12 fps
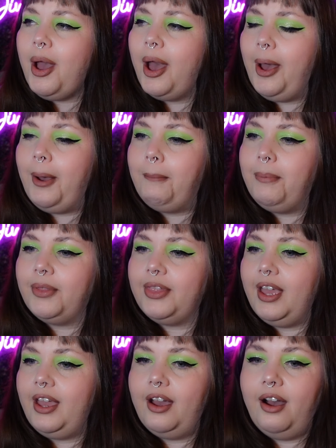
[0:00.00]
uh, but
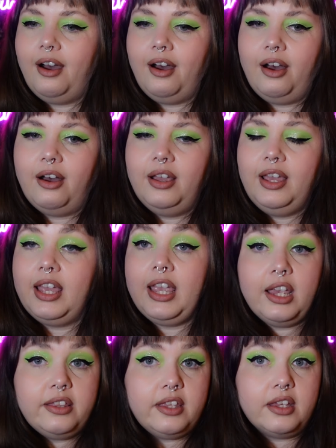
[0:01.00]
there are
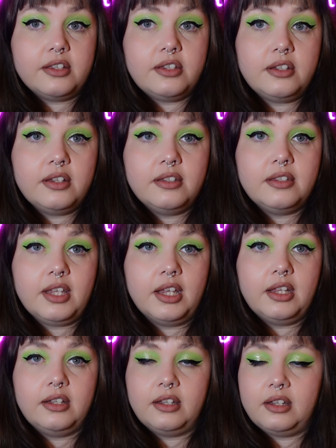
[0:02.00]
atheist
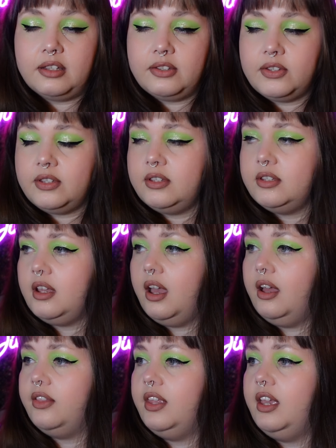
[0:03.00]
Satanists
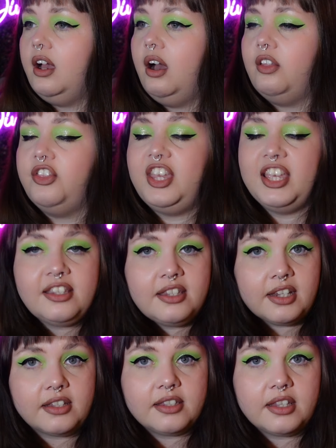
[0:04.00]
and there are
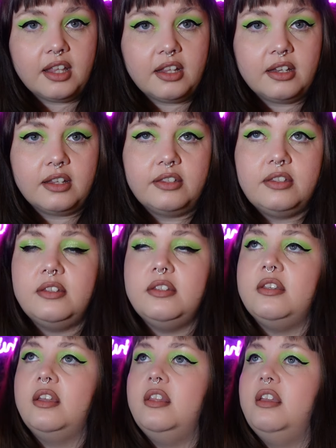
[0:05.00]
theistic
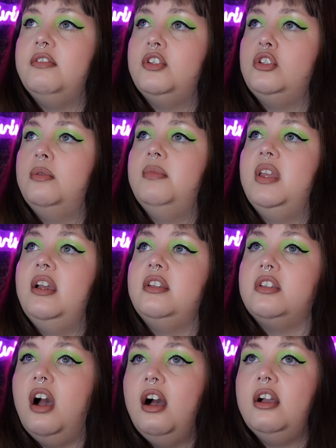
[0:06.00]
Satanists, and there are some that are
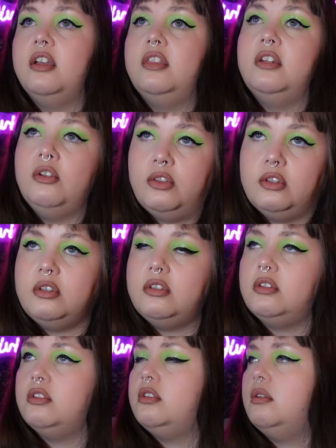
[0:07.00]
darker than
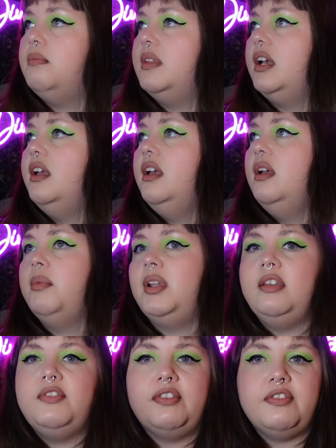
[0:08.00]
others and some that
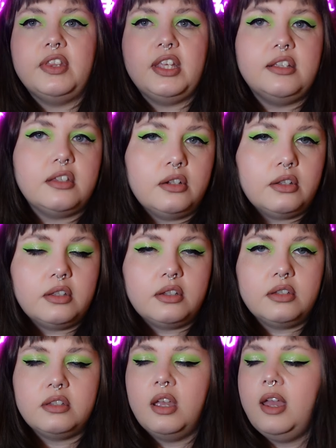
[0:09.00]
believe different things than
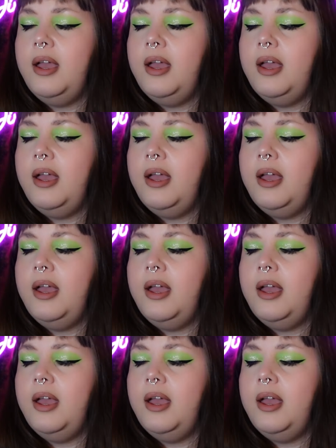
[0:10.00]
others.